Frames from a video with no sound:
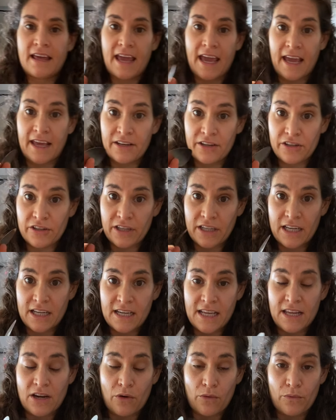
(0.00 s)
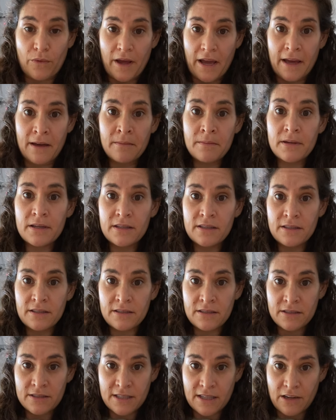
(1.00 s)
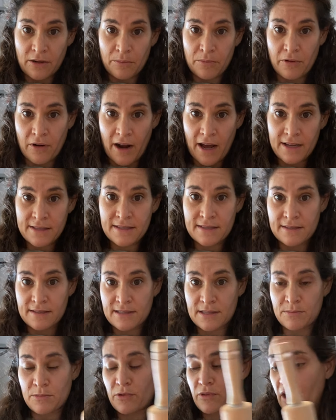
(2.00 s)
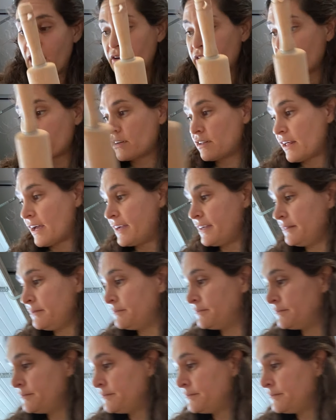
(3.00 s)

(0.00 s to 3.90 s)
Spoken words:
and you're gonna need a rib to compress and smooth out your clay.